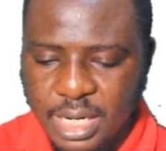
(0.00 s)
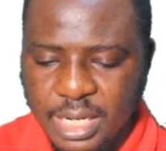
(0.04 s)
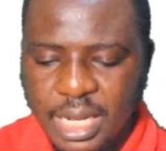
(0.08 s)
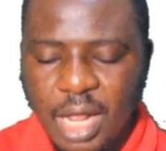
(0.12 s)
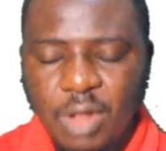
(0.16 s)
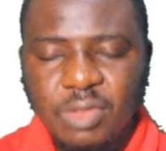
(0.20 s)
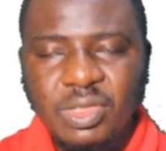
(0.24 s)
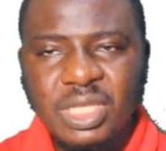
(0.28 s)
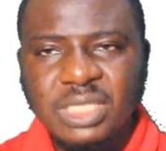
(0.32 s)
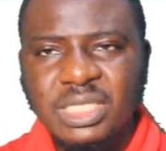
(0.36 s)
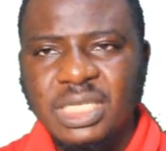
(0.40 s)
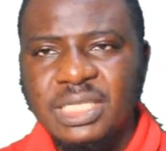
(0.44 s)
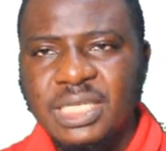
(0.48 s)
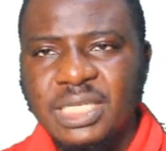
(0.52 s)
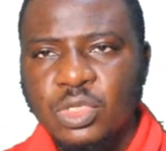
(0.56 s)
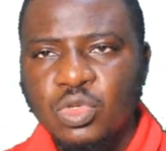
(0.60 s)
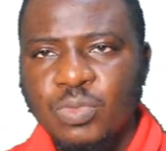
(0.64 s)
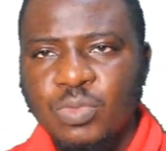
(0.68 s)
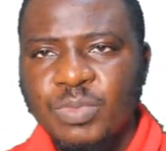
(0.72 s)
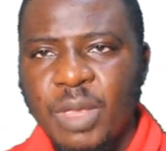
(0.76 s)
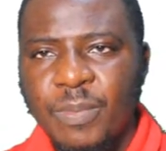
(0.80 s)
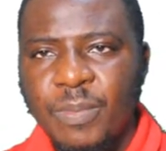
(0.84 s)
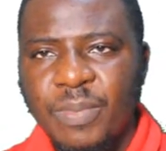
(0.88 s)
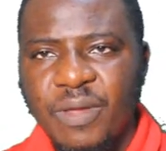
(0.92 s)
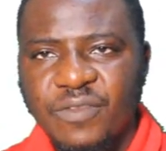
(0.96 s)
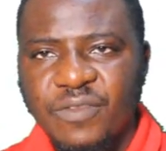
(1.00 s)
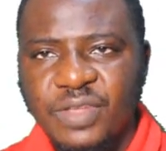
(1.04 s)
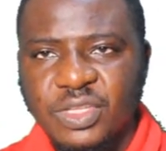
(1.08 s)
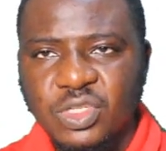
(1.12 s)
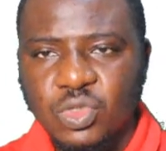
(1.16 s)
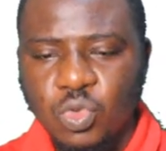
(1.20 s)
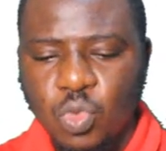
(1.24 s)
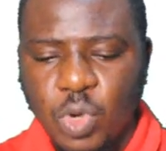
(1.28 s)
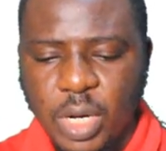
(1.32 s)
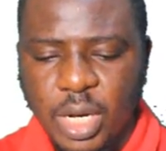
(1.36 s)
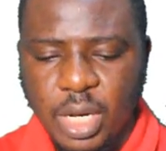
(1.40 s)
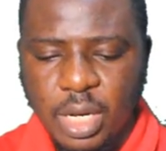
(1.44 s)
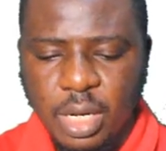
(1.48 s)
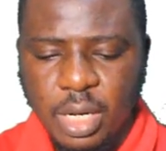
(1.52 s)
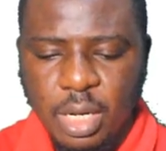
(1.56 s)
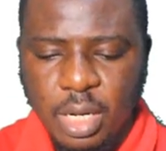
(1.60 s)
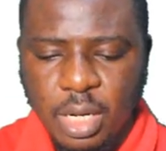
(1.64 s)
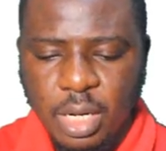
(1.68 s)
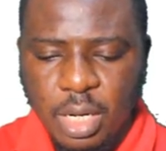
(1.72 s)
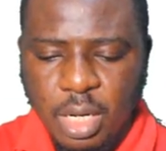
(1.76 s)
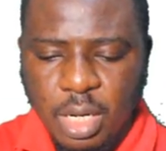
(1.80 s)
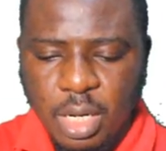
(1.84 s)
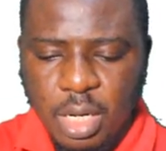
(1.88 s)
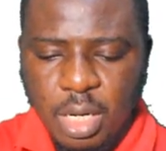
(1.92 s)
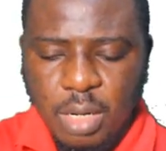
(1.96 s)
Now this is said to be a perfect square
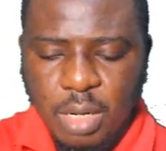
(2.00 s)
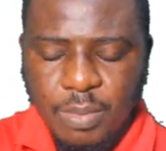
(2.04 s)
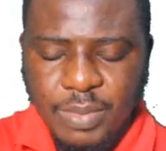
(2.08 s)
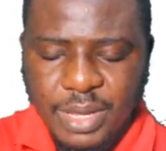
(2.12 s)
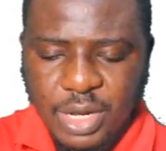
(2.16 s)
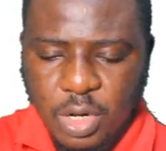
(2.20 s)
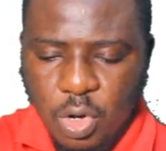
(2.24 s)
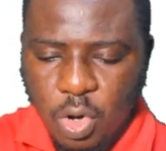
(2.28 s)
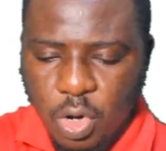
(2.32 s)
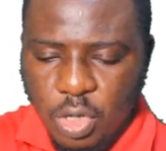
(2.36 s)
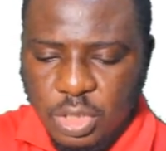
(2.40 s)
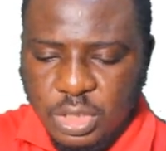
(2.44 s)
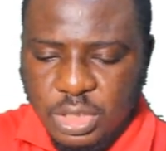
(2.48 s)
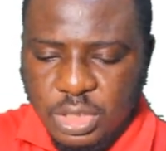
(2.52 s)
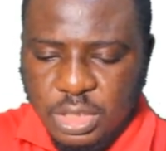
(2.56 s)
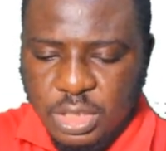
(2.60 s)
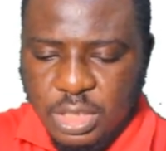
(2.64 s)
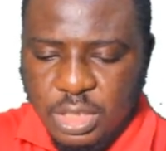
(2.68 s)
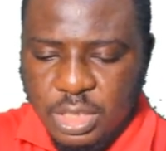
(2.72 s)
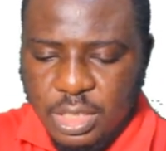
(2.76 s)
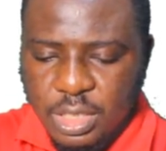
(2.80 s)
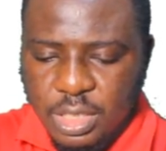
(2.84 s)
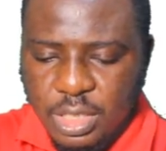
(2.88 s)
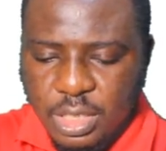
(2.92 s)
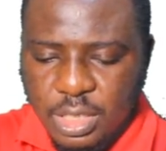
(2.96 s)
because